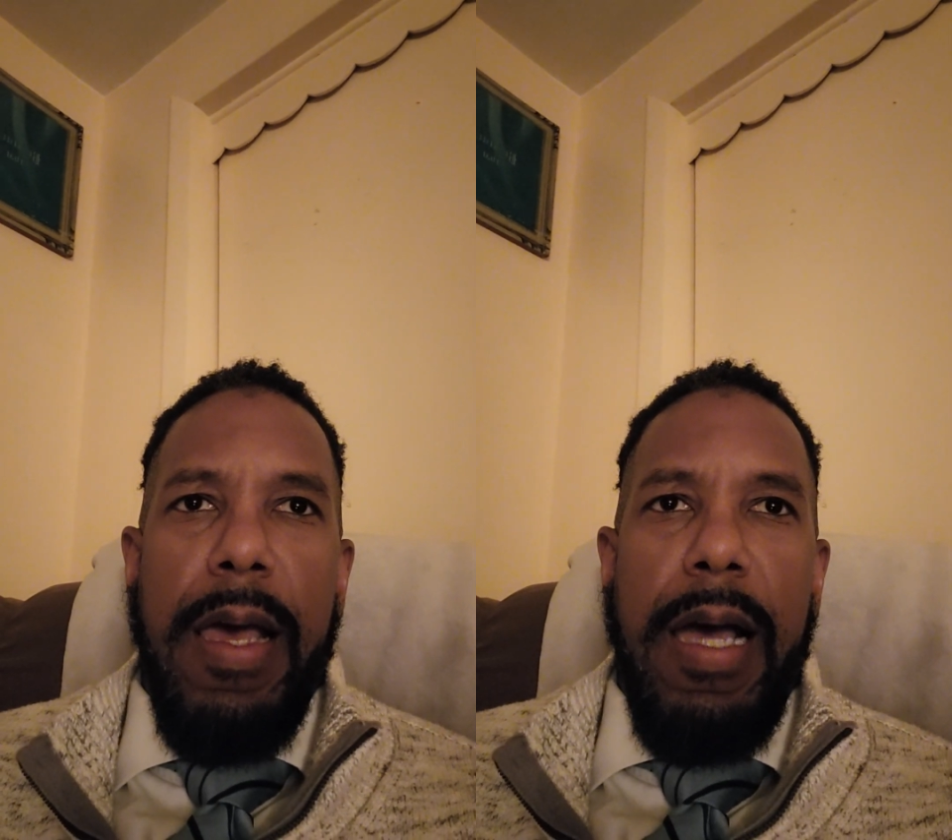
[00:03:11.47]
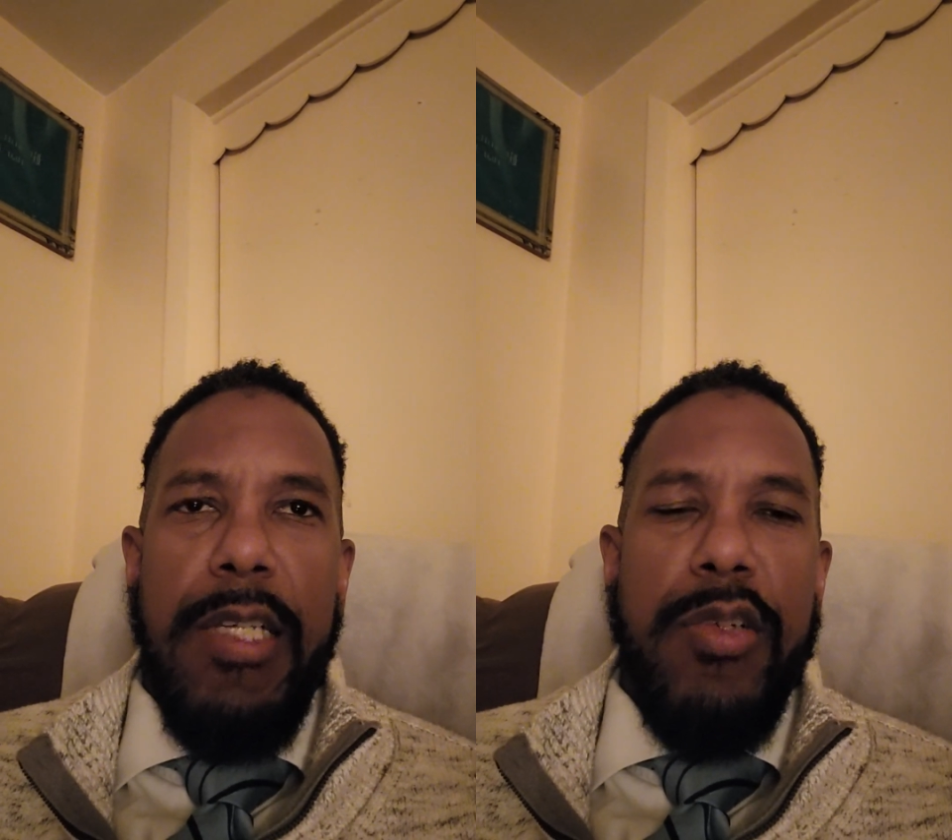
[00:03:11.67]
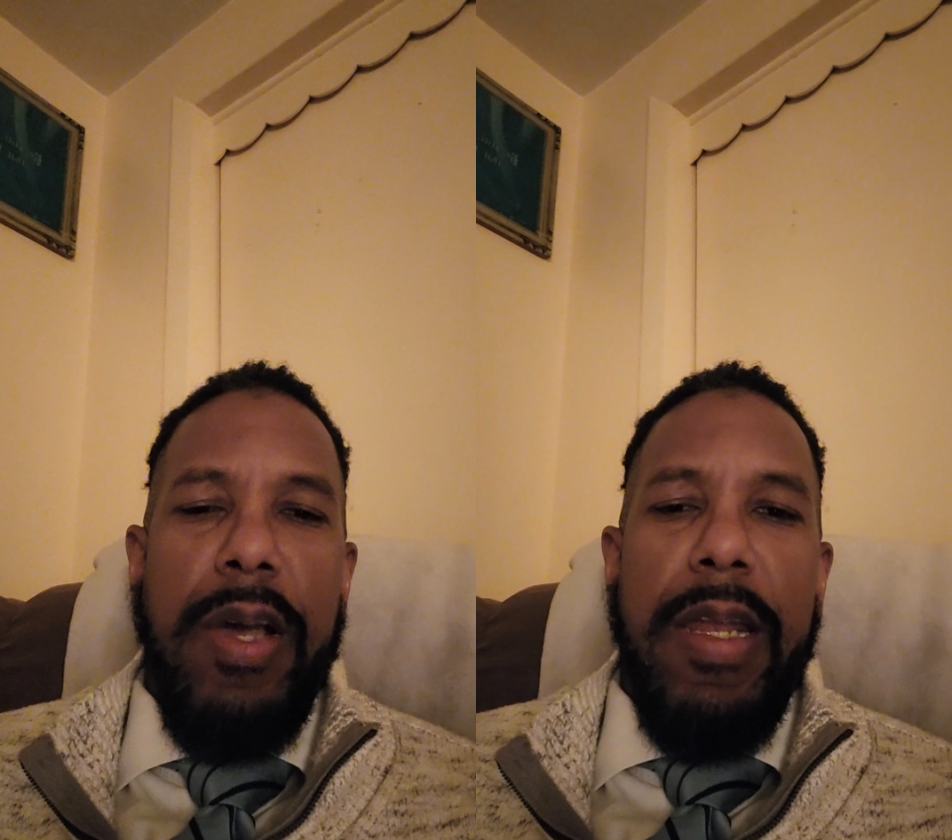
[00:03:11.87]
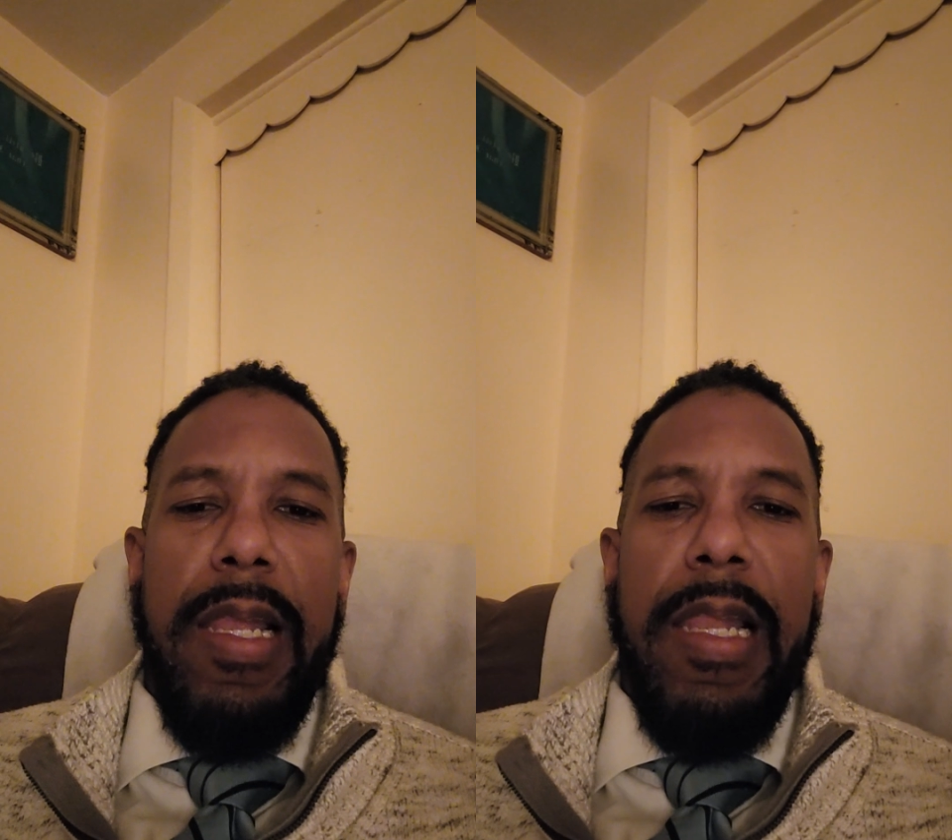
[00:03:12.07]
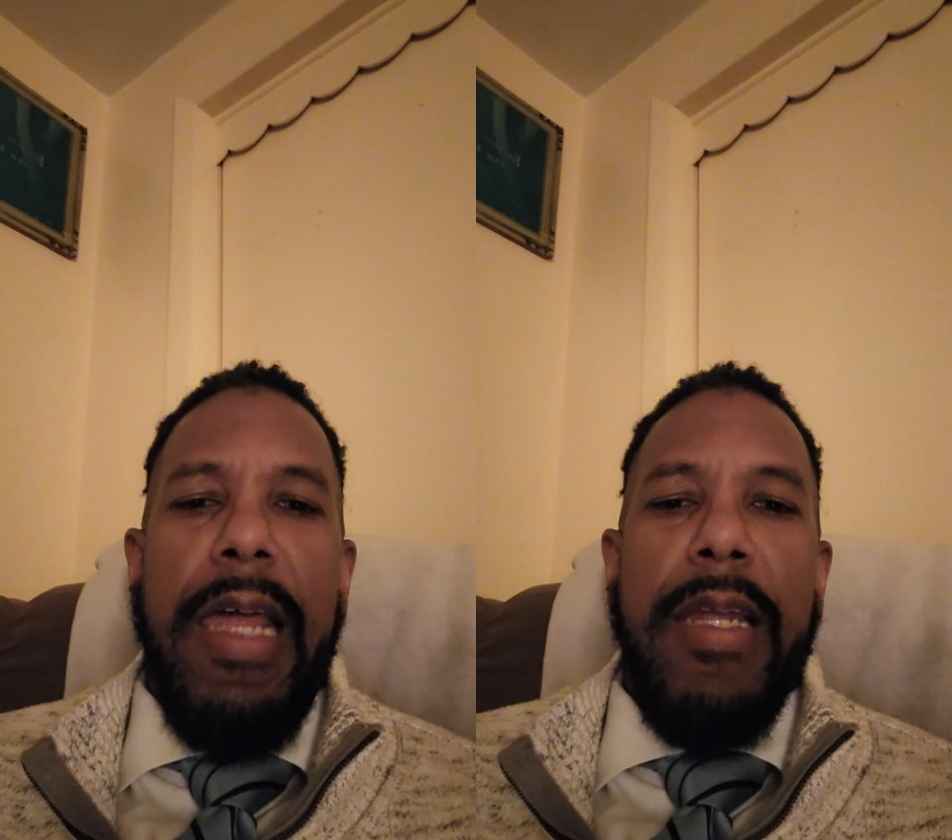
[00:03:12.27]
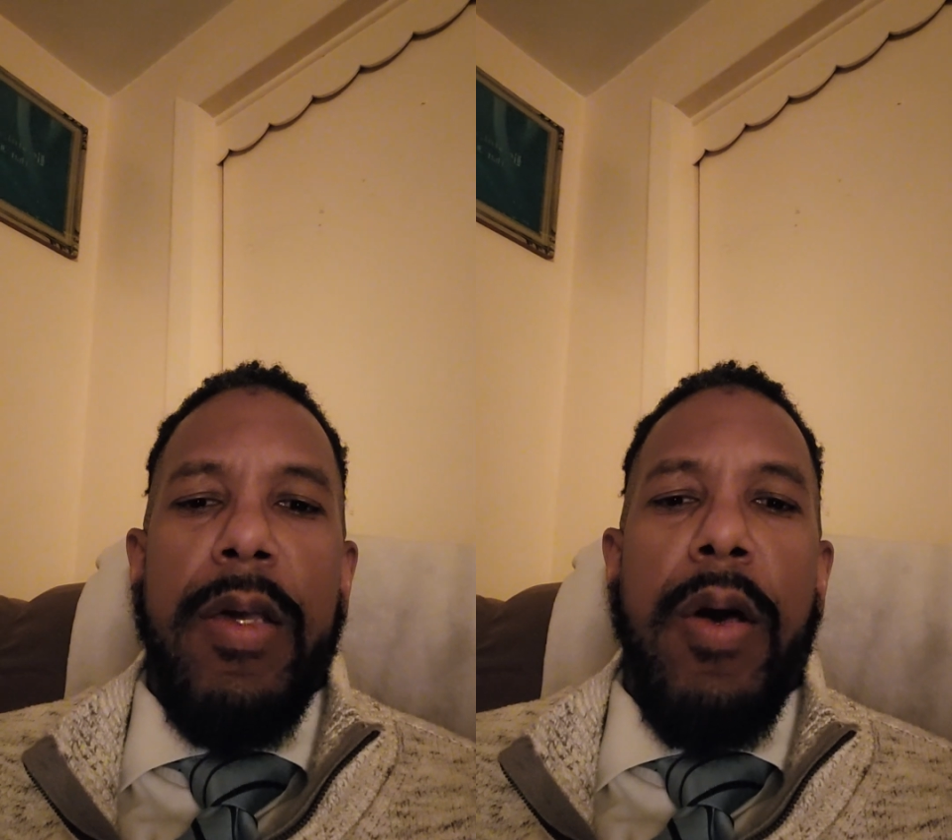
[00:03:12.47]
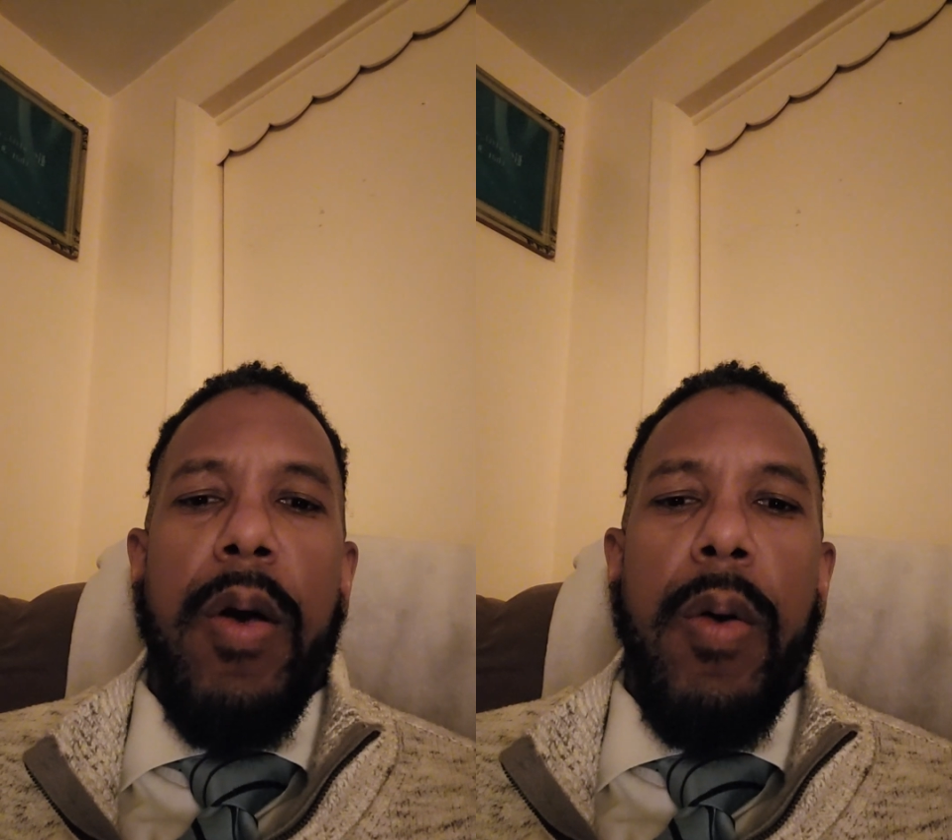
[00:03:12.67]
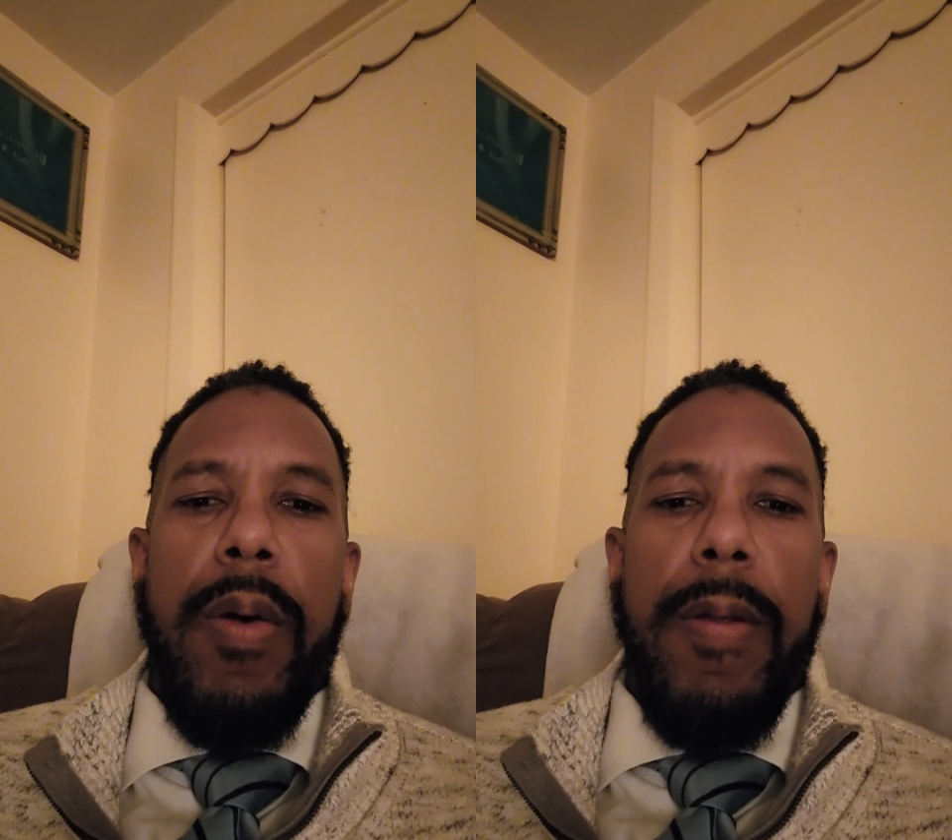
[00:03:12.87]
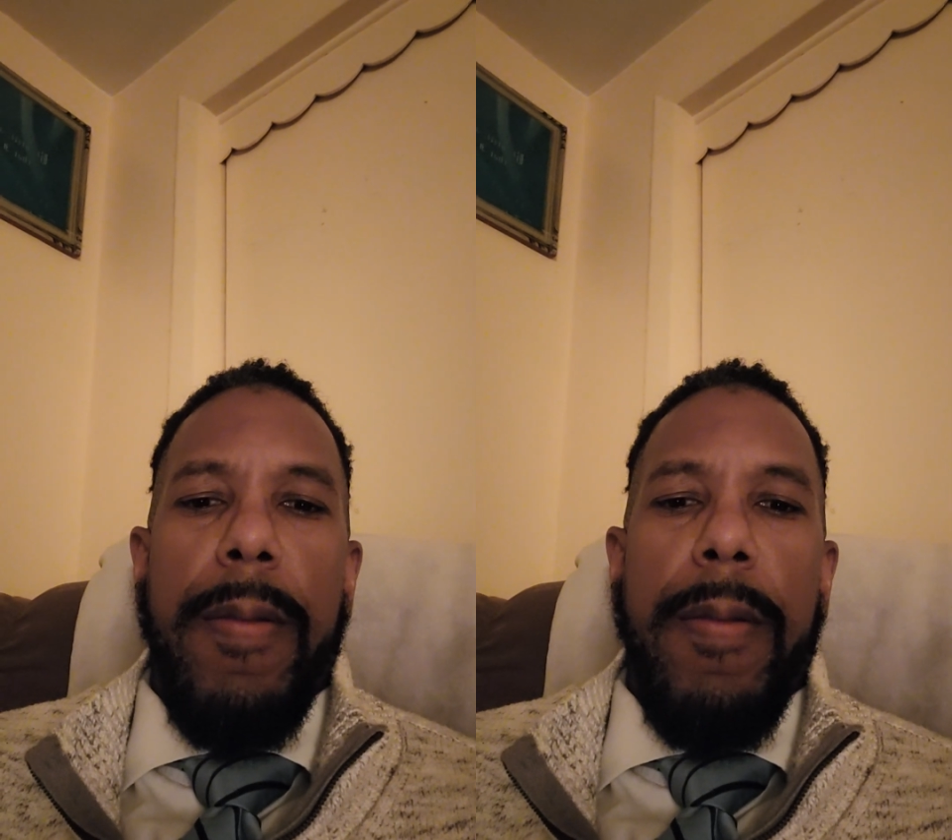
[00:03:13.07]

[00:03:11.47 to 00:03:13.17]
I try to let go